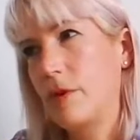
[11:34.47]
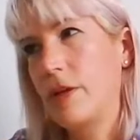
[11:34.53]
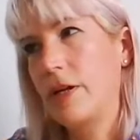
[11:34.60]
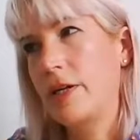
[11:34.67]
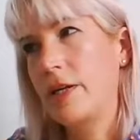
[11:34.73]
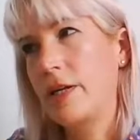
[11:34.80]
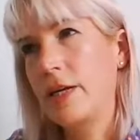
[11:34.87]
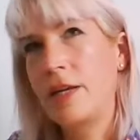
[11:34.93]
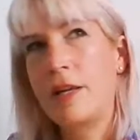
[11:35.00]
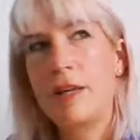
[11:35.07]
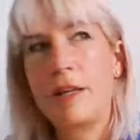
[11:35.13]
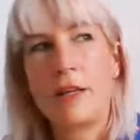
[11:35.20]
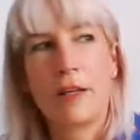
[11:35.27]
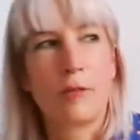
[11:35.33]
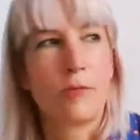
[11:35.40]

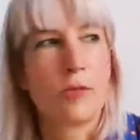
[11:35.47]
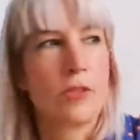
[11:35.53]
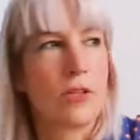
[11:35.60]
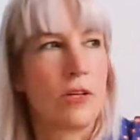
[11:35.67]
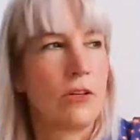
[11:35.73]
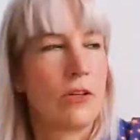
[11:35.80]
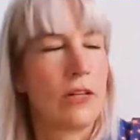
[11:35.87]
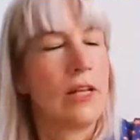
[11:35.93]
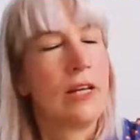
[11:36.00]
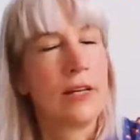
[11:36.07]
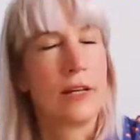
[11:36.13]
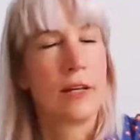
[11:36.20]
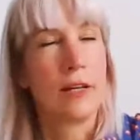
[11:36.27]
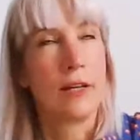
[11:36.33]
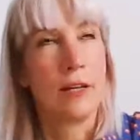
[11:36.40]
again, like I'm just underlining
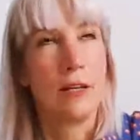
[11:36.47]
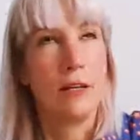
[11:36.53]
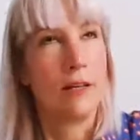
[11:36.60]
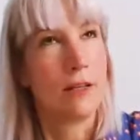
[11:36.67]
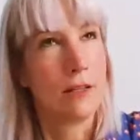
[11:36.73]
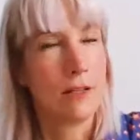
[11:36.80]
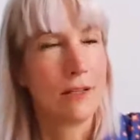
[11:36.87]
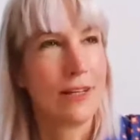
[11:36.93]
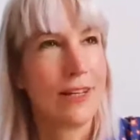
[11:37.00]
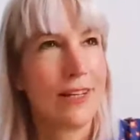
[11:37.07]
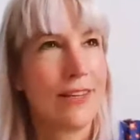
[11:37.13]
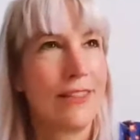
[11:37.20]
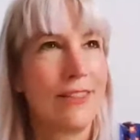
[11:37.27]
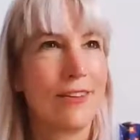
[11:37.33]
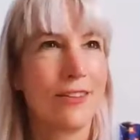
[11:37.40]
again,
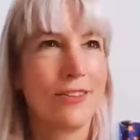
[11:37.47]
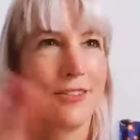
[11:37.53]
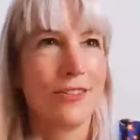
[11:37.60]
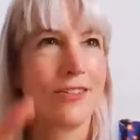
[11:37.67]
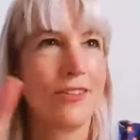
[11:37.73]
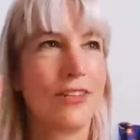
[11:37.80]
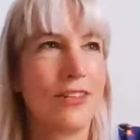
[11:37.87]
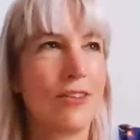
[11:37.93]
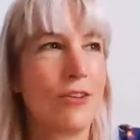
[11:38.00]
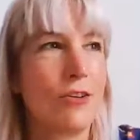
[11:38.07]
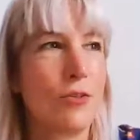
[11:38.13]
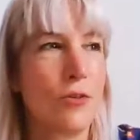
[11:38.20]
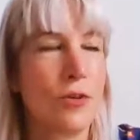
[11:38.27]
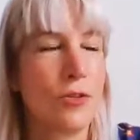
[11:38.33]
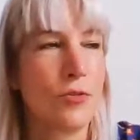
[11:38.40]
like there's like the
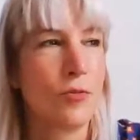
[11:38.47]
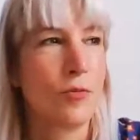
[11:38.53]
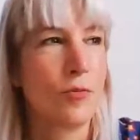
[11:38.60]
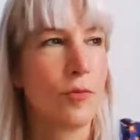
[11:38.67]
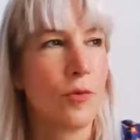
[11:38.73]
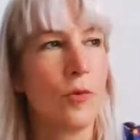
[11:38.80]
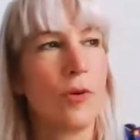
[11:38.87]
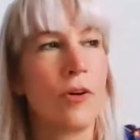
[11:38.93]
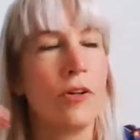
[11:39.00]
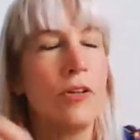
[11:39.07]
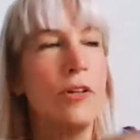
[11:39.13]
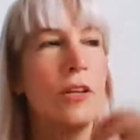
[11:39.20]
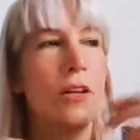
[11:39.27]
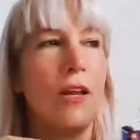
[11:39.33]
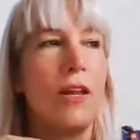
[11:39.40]
noise from the
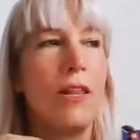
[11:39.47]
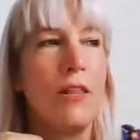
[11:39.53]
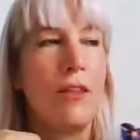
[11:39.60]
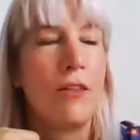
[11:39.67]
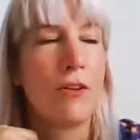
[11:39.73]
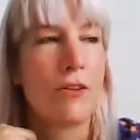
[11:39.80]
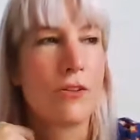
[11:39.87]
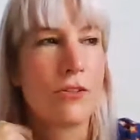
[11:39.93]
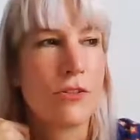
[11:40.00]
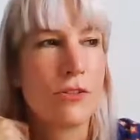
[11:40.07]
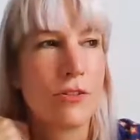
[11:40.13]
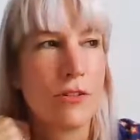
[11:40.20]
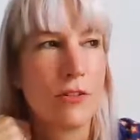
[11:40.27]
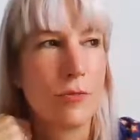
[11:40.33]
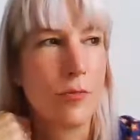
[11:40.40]
world, and then
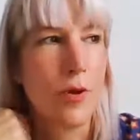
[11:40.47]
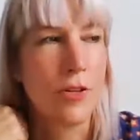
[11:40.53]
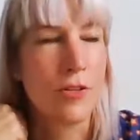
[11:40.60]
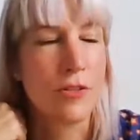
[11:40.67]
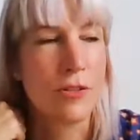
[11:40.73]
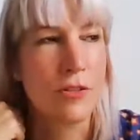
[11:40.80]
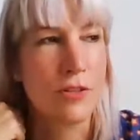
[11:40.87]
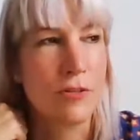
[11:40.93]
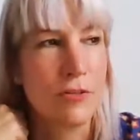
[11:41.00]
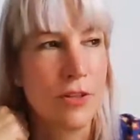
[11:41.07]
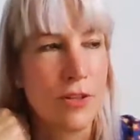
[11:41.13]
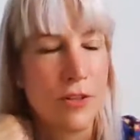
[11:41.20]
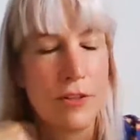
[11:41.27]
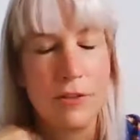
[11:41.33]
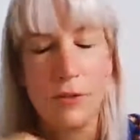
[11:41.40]
there's the positive
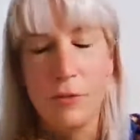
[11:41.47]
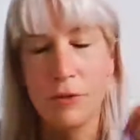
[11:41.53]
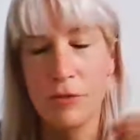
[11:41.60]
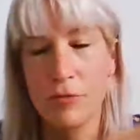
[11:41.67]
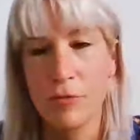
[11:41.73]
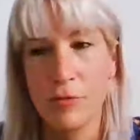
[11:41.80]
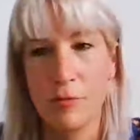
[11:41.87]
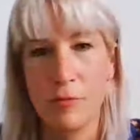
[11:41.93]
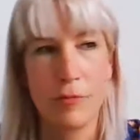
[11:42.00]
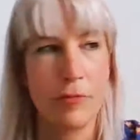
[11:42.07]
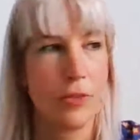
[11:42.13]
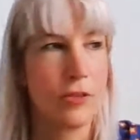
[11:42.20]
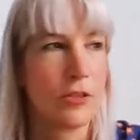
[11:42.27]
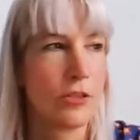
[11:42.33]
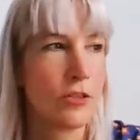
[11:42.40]
kind of noise from
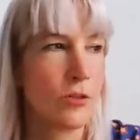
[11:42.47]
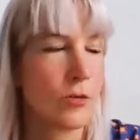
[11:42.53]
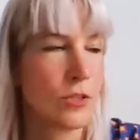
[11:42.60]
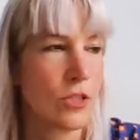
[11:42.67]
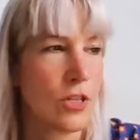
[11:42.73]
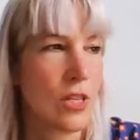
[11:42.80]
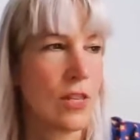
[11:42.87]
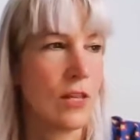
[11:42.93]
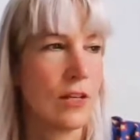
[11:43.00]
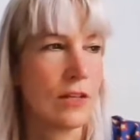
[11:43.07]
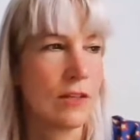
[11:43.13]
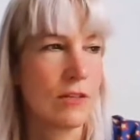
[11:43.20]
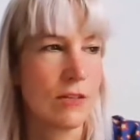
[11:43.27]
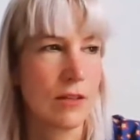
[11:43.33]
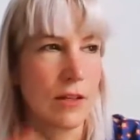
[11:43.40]
your intuition that
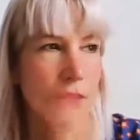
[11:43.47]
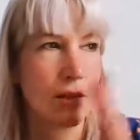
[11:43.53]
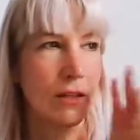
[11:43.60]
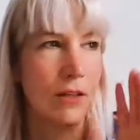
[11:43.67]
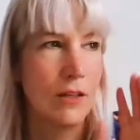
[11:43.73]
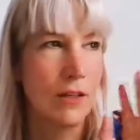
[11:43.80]
is like